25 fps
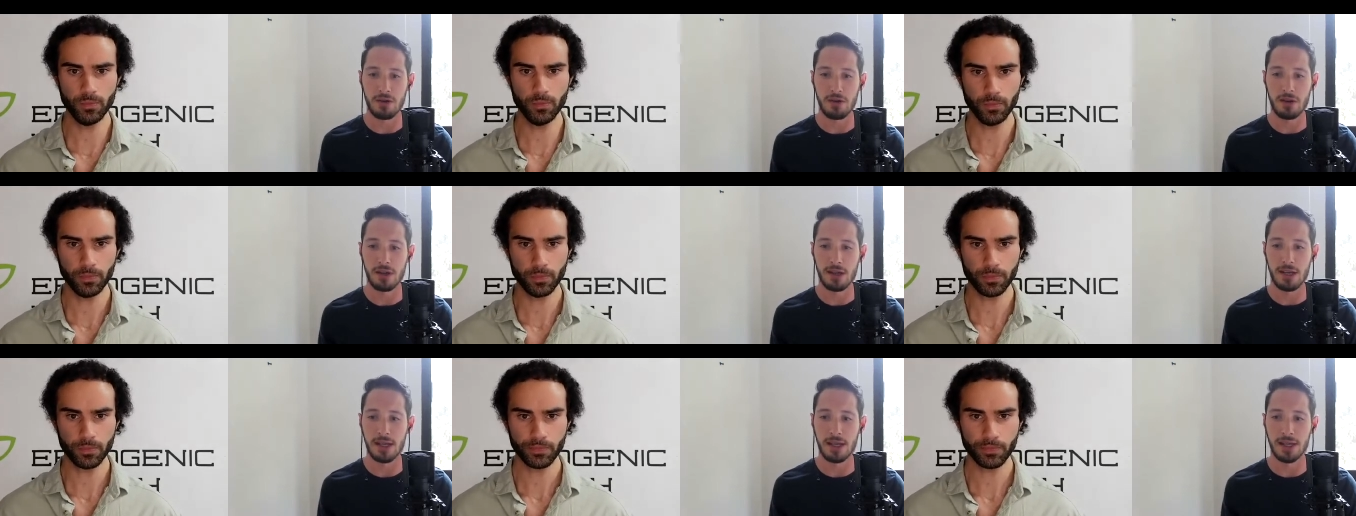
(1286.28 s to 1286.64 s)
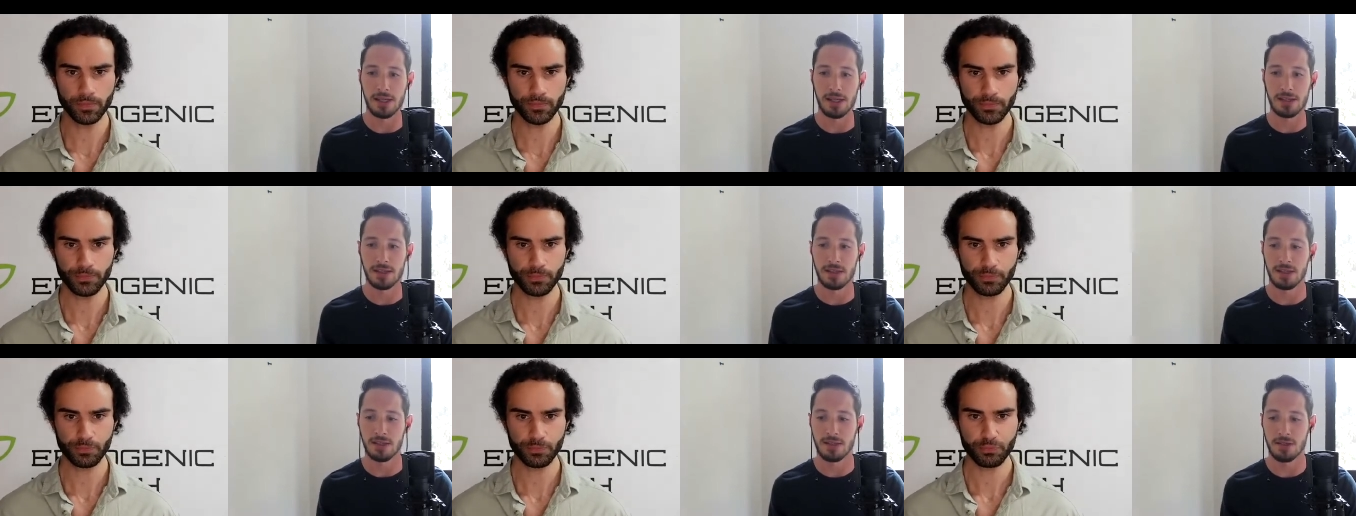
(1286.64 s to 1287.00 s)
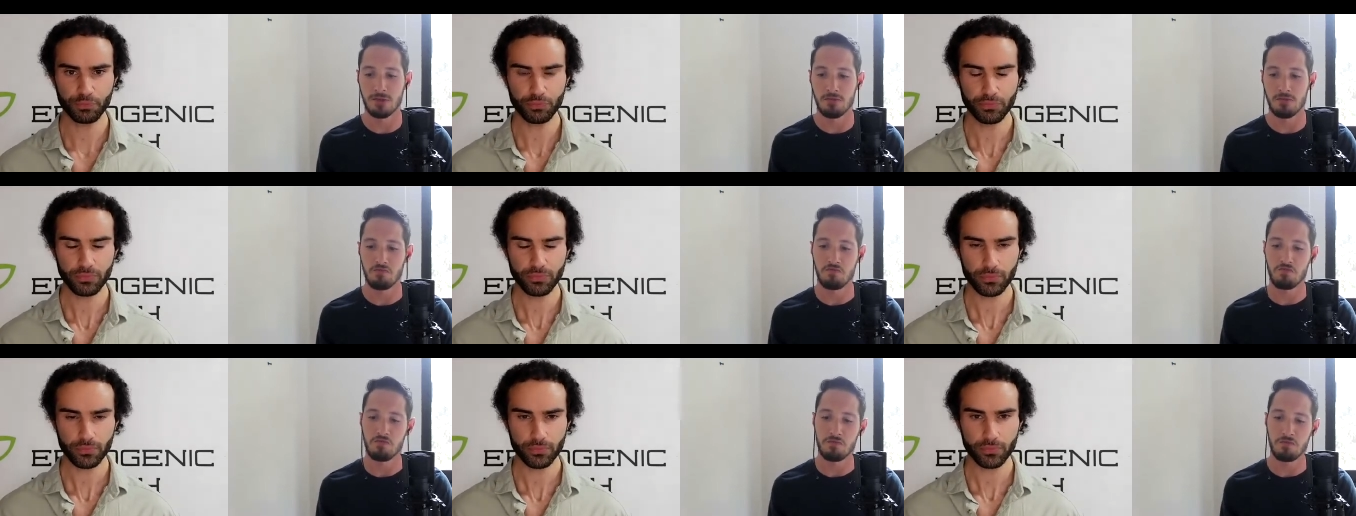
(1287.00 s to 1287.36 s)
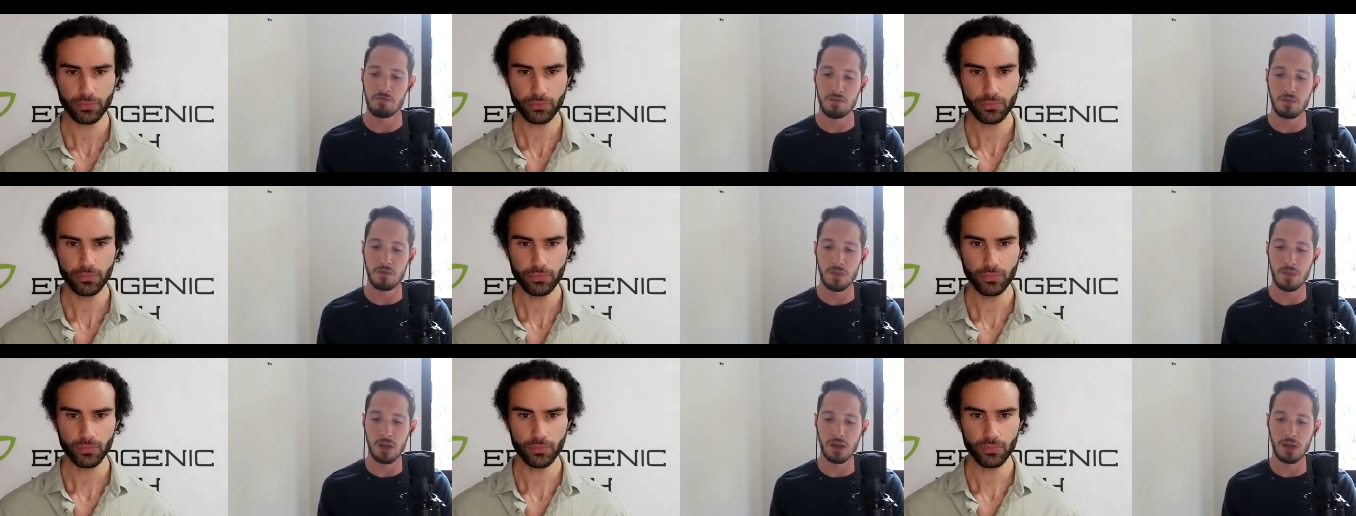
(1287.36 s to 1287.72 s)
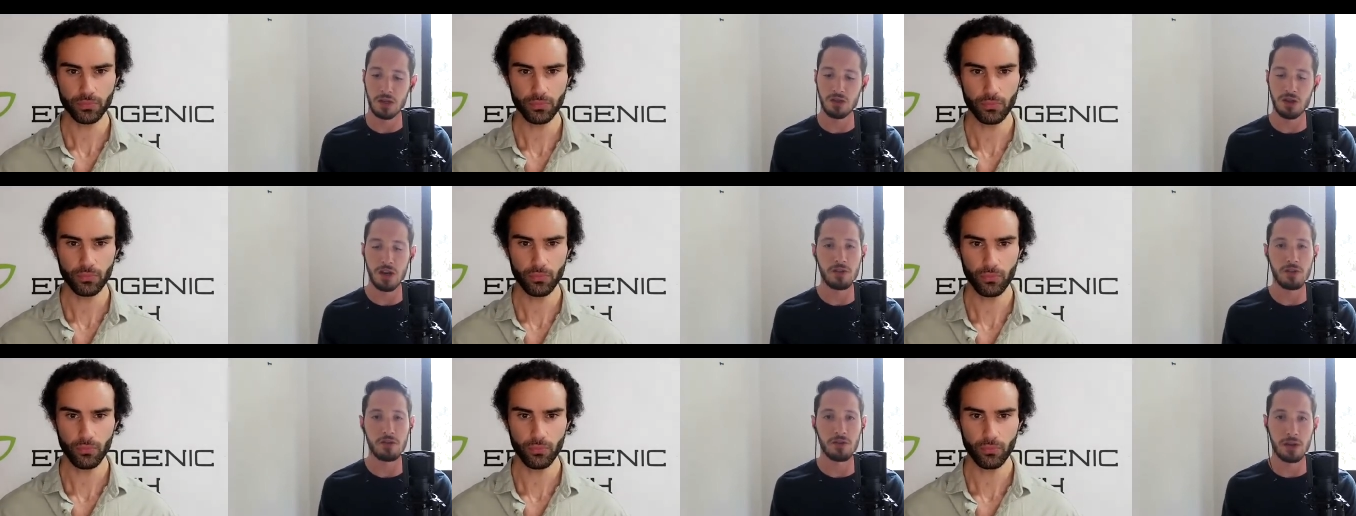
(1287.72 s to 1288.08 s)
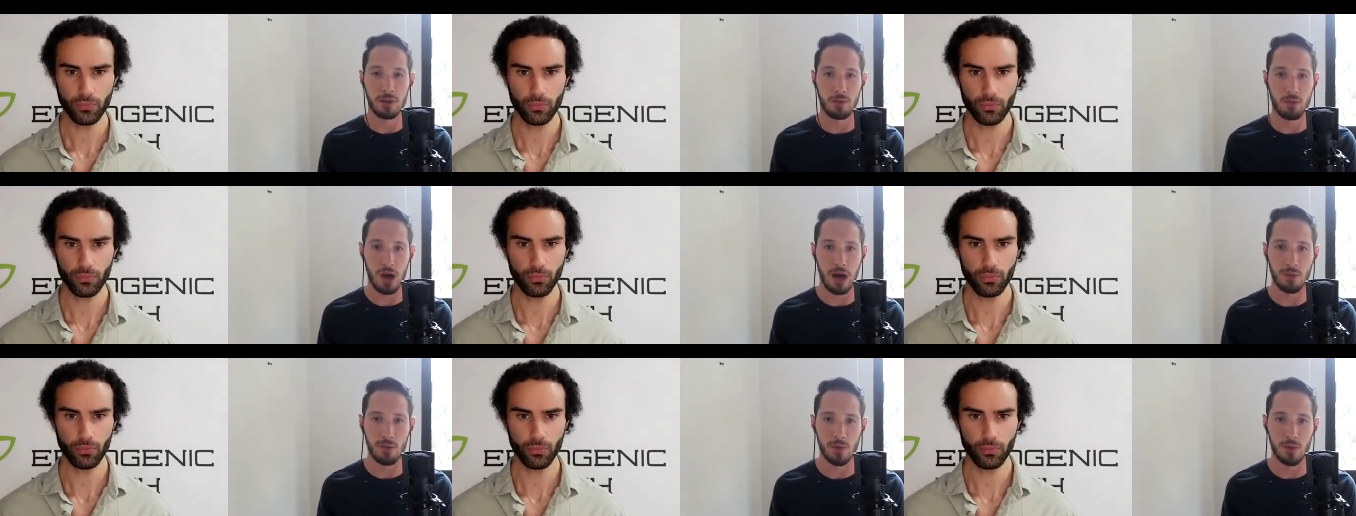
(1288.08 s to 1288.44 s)
Speaker 1: is generally a
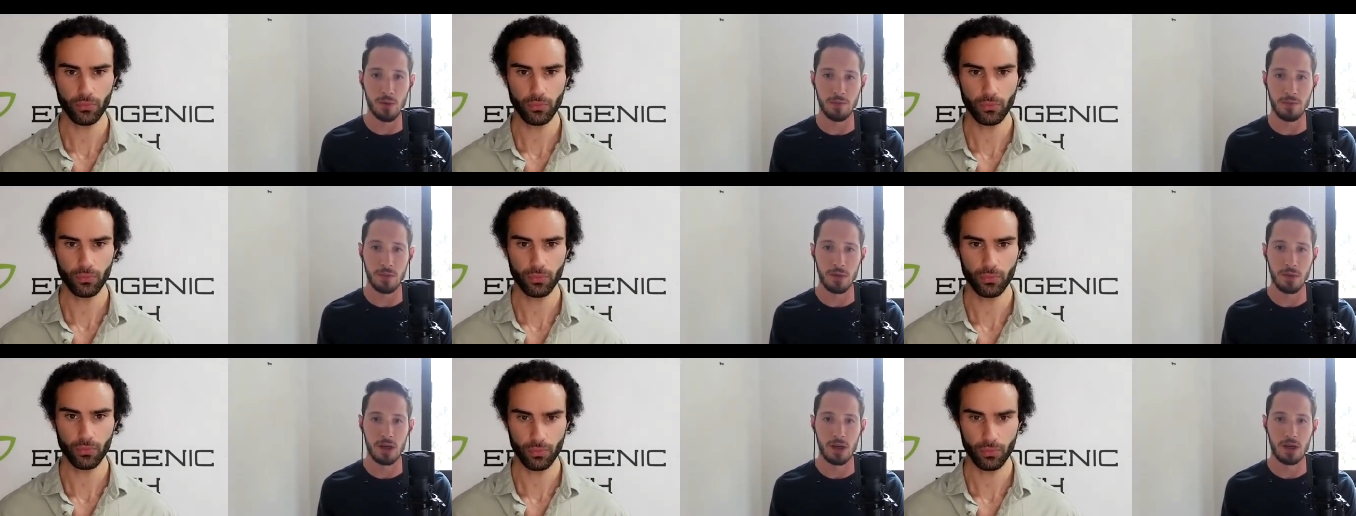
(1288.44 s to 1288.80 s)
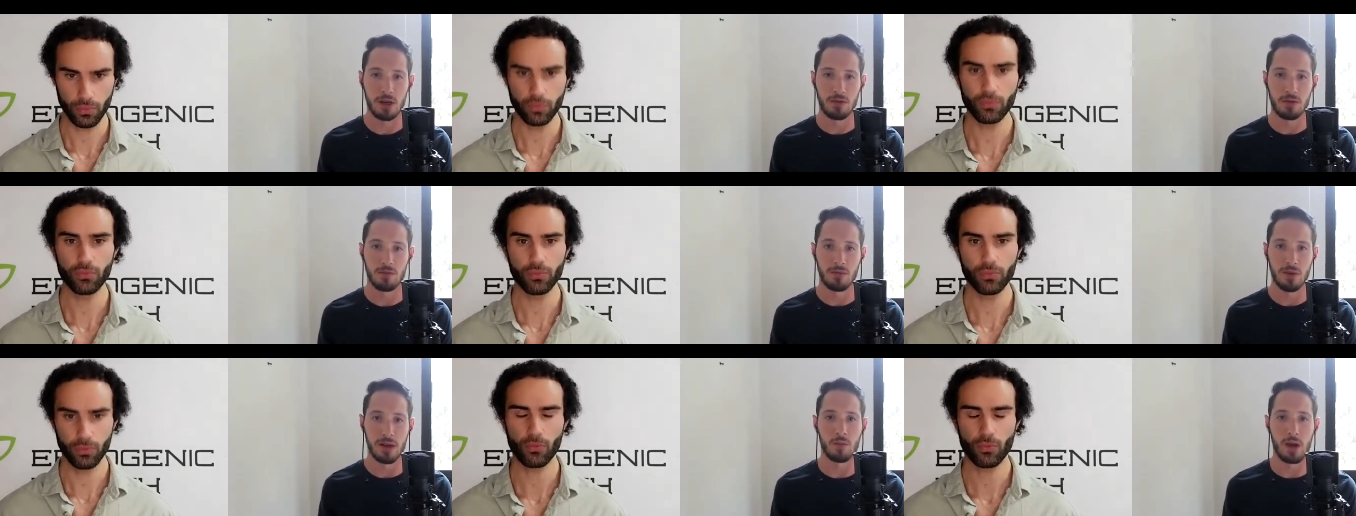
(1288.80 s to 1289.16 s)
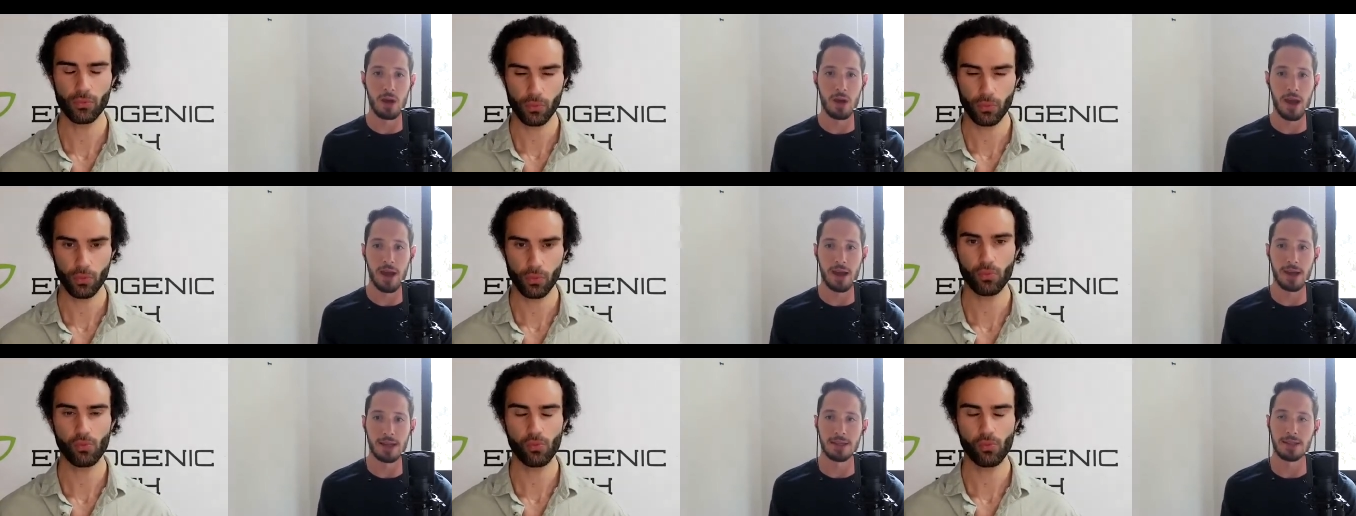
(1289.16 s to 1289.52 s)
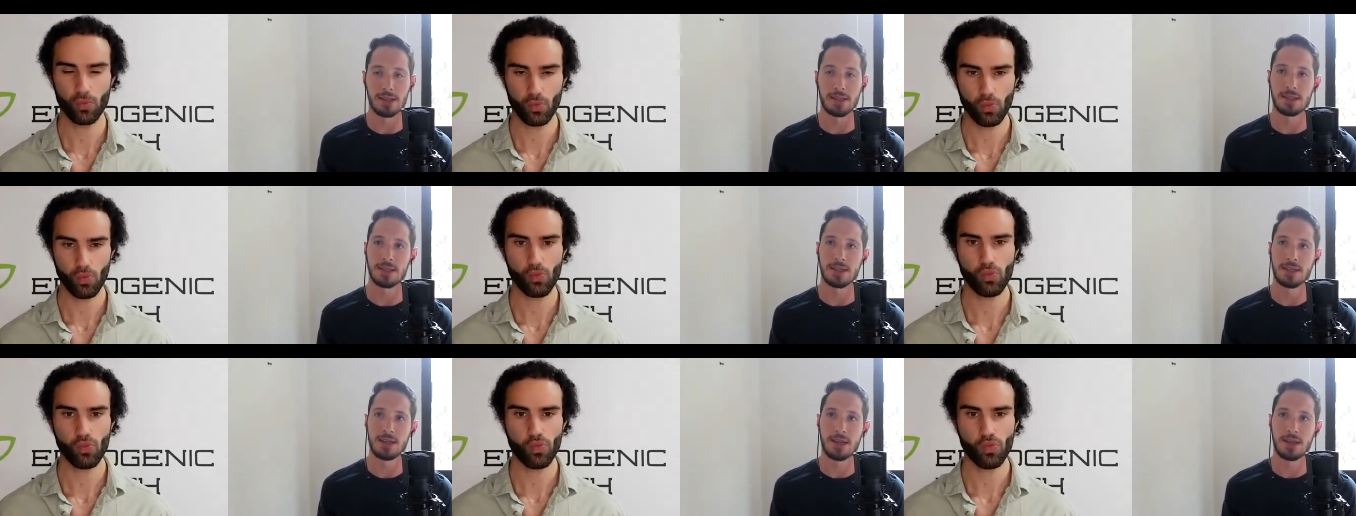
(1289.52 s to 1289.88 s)
problem, right? And